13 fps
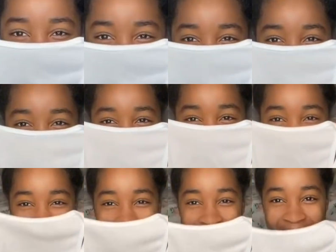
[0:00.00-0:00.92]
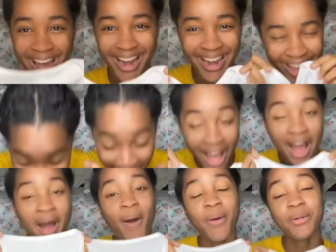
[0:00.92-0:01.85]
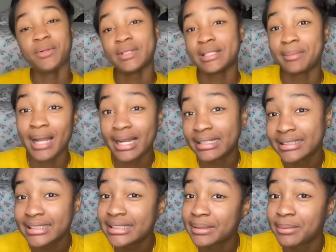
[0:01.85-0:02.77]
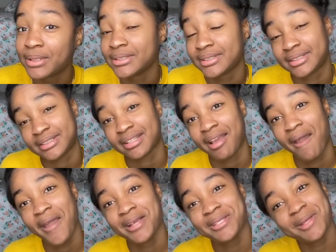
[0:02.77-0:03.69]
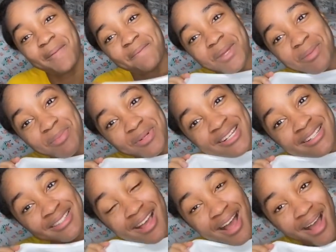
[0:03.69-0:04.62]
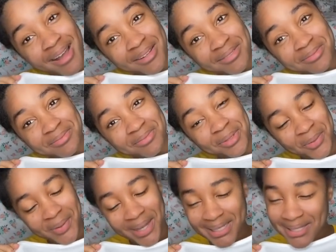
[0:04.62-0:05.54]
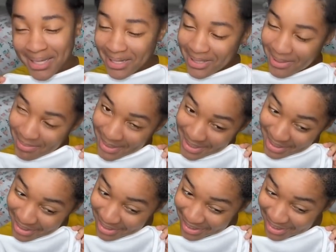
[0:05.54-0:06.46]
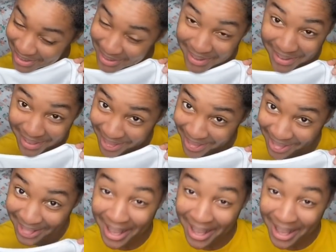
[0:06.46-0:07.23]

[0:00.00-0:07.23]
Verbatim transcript: Oh my god. I don't know, I'm not a titty, but so me put this on who can talk to me oh.